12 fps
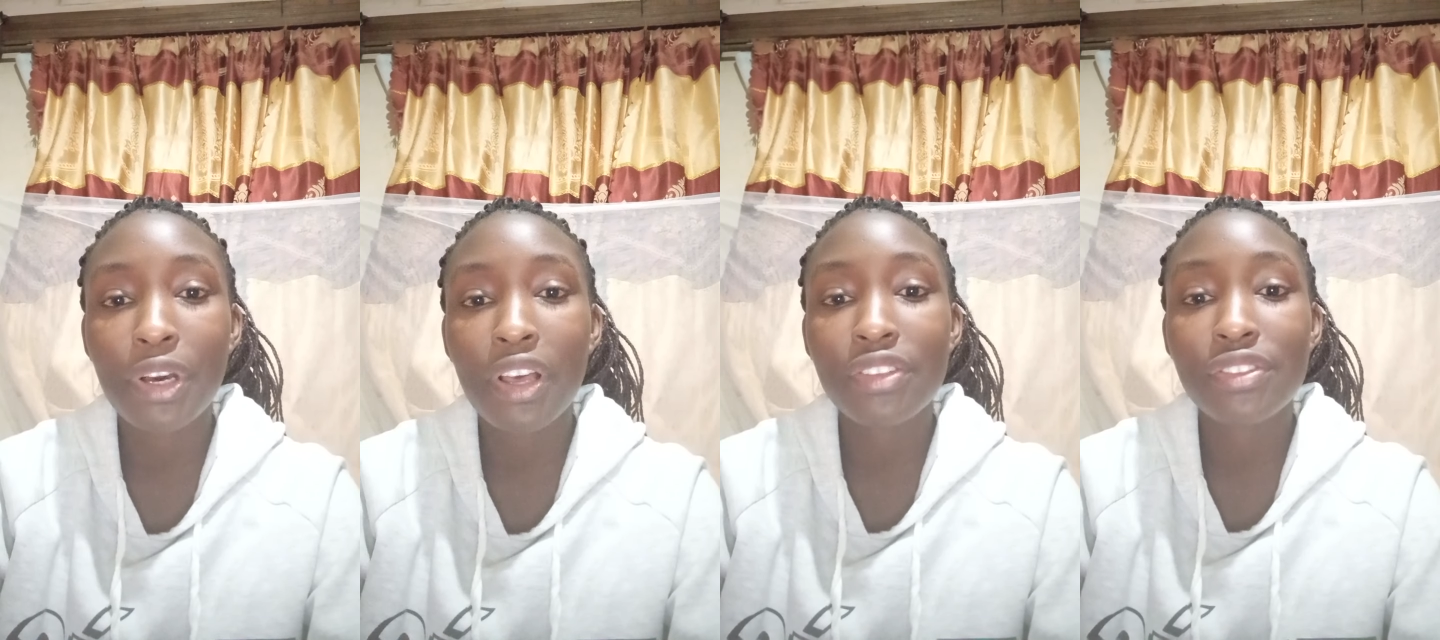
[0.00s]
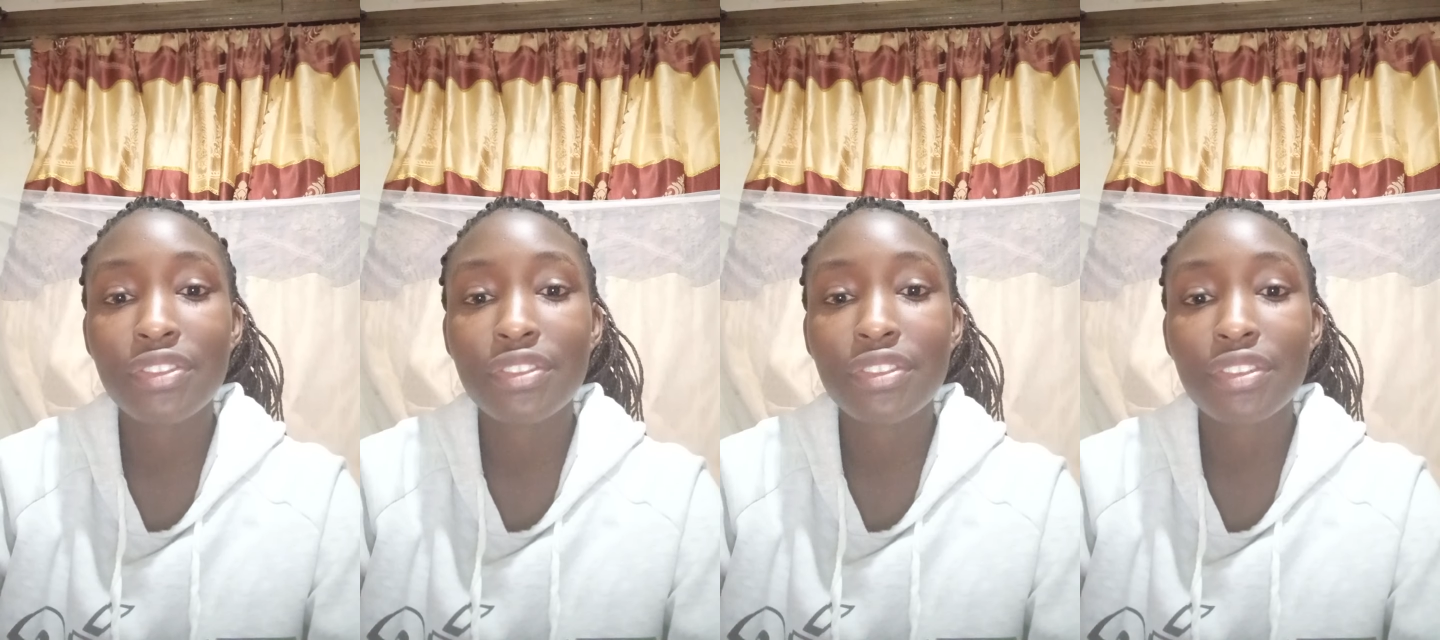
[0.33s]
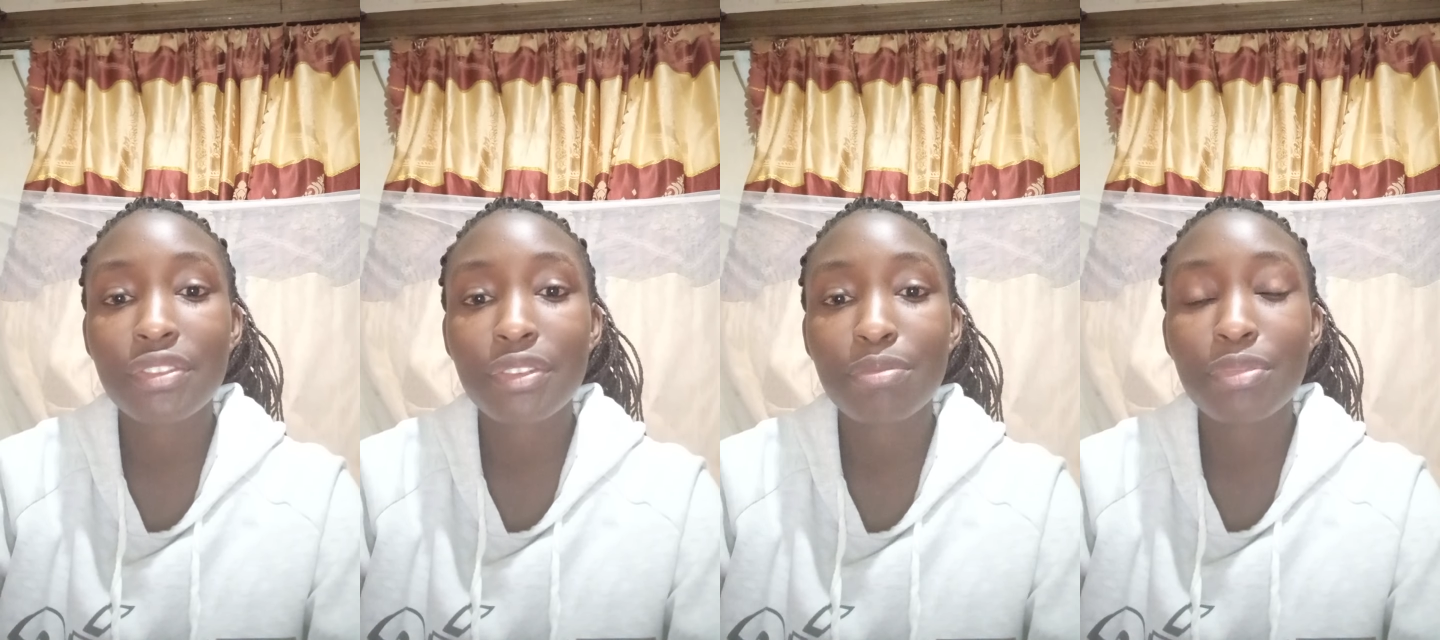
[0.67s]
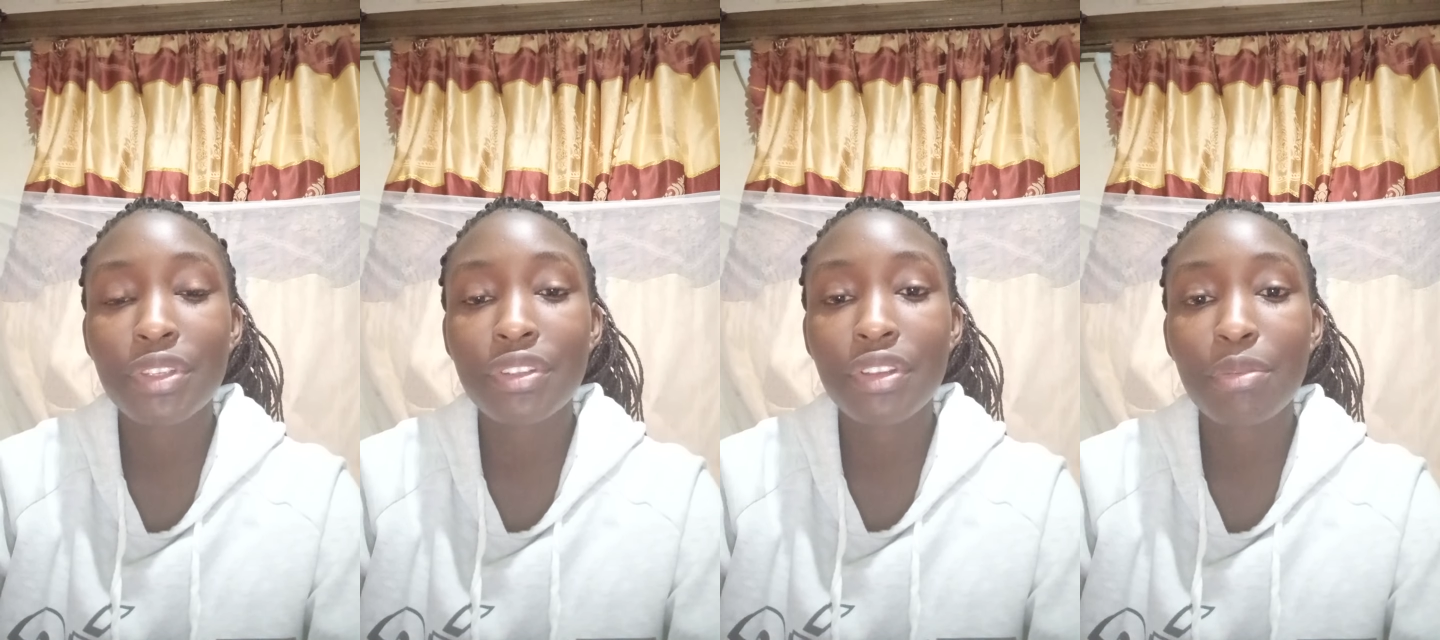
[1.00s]
has
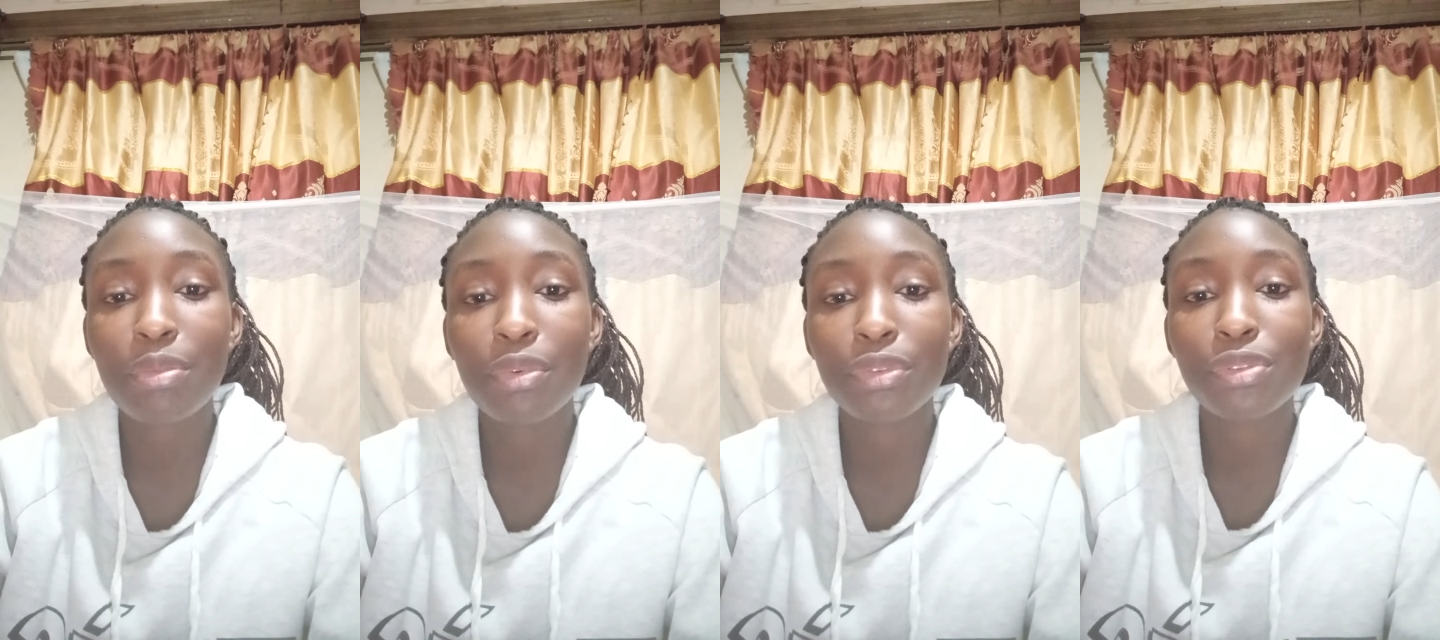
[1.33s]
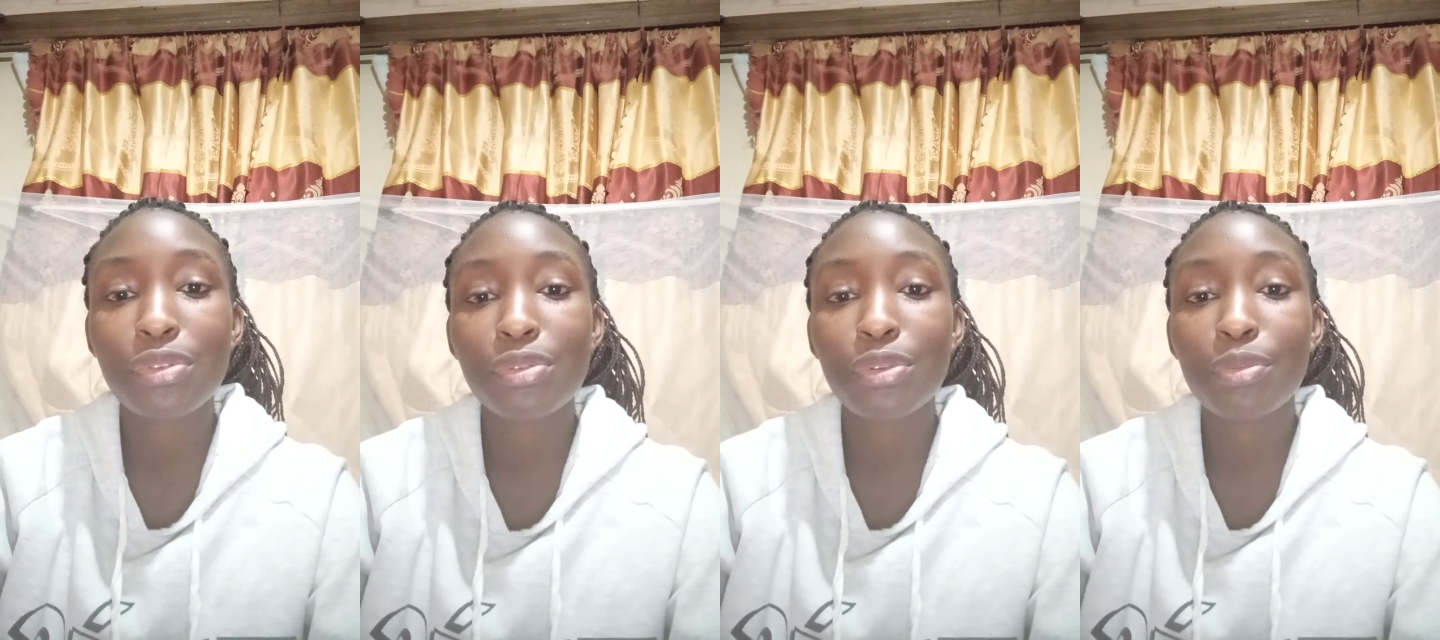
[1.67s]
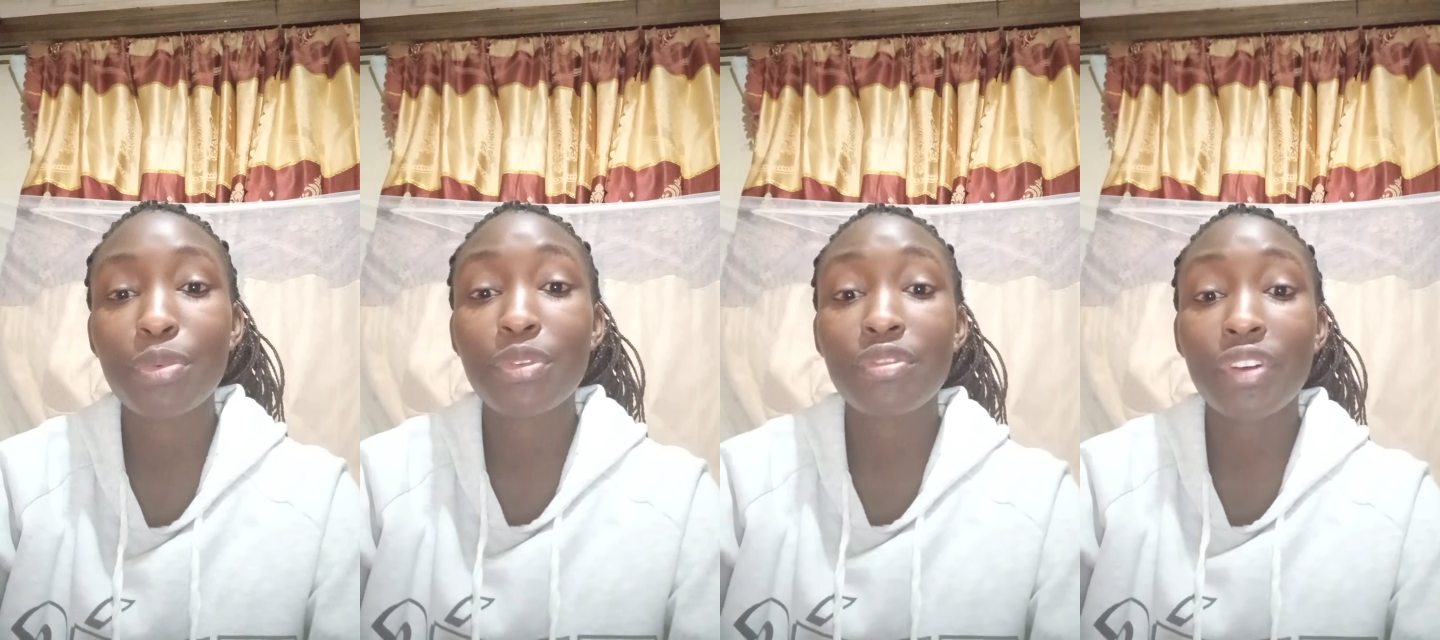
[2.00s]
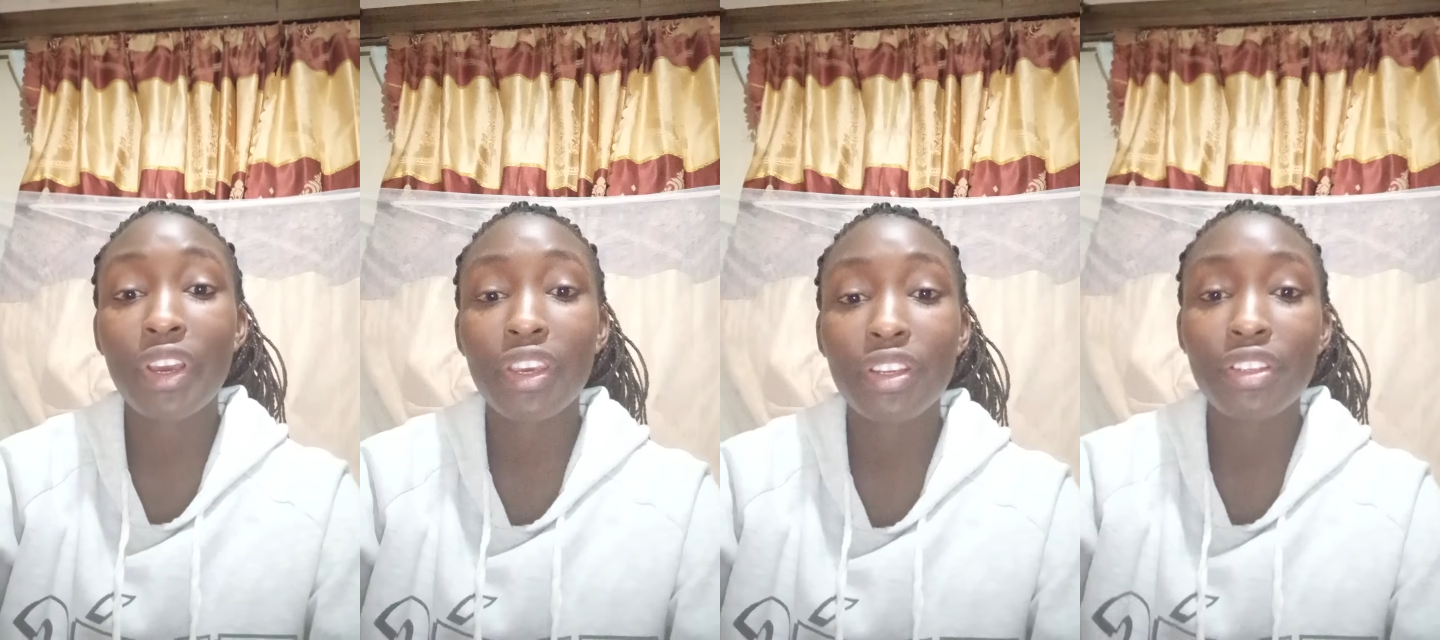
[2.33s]
been able to
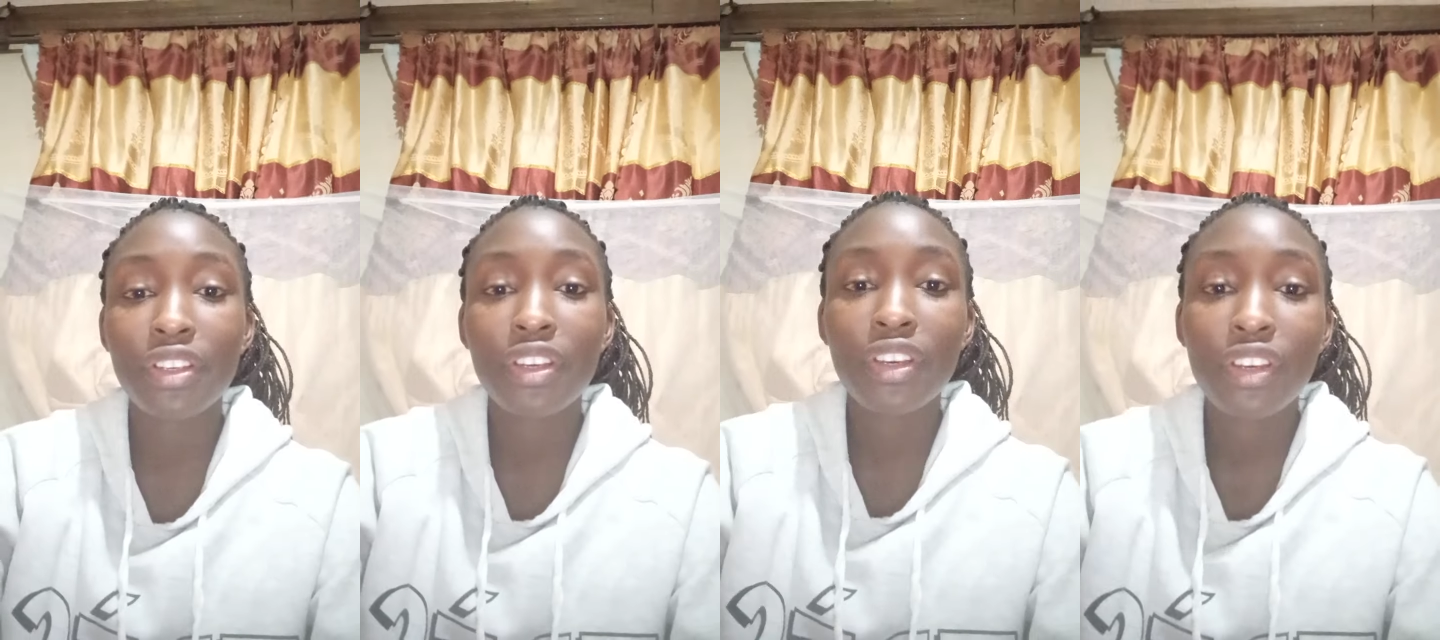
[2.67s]
provide